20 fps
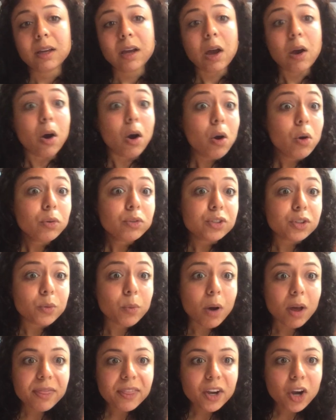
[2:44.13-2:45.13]
Oh, do you
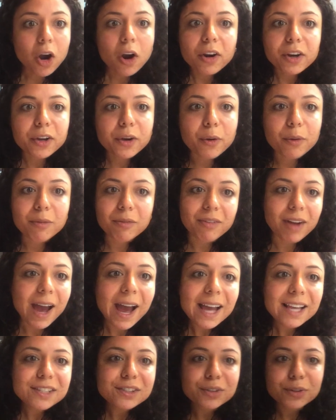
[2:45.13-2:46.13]
want the car to go
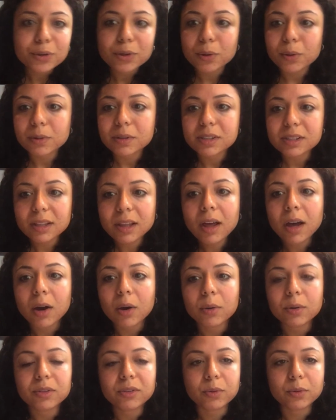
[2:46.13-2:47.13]
fast or go
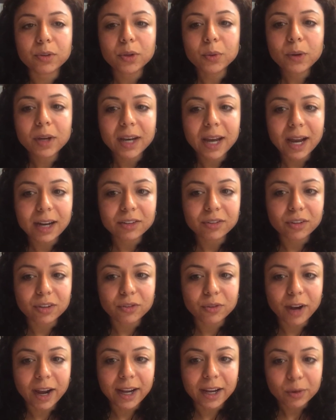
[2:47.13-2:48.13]
slow? So you can actually
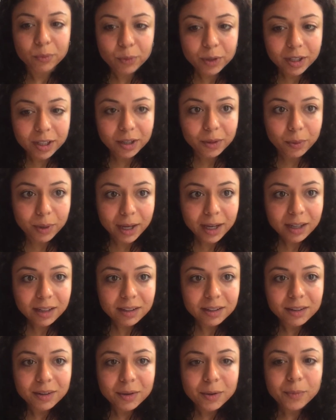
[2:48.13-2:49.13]
drag it really
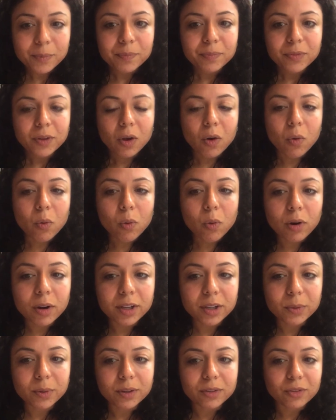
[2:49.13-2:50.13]
quick, or
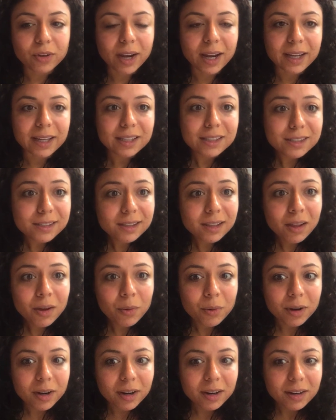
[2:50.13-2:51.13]
you can drag it
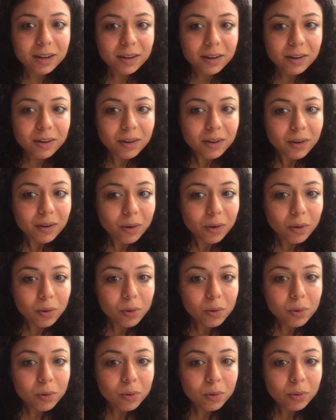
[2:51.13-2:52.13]
slower.
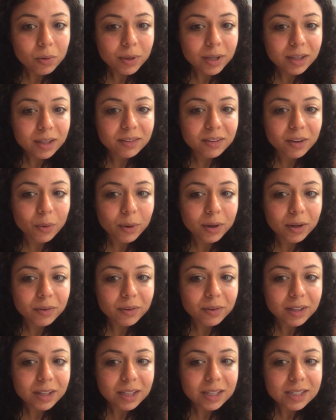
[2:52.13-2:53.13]
Oh, he's going
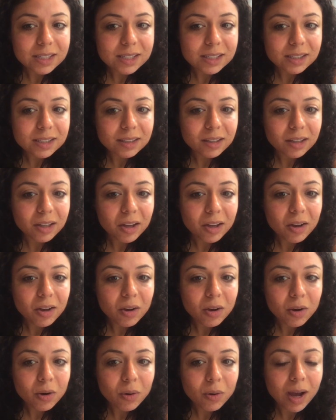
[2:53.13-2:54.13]
really
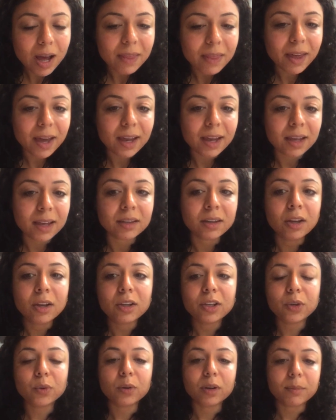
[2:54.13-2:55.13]
slow. And then
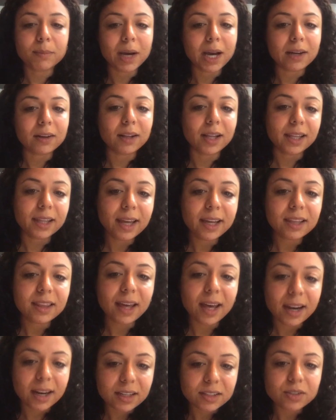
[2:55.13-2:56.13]
you could model, I like
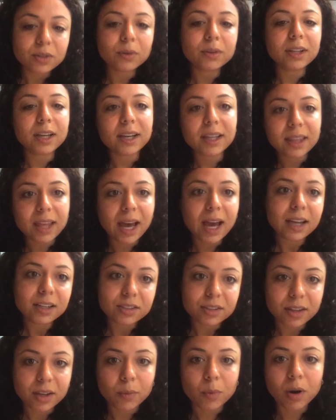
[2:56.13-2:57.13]
that, I don't like that,
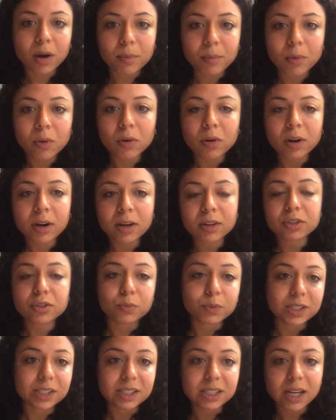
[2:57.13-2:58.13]
do they want more, should
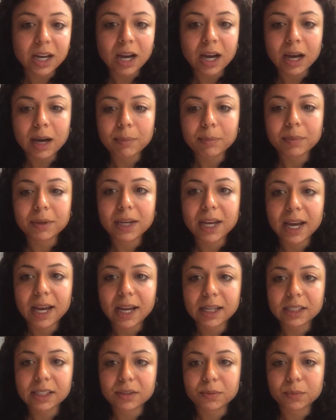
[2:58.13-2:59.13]
we stop,
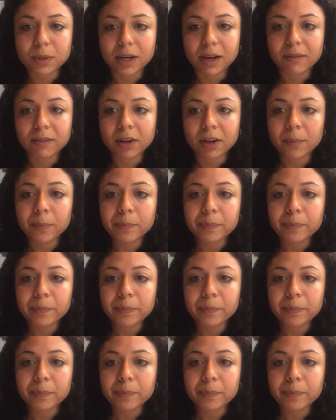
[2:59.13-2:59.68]
next, whatever.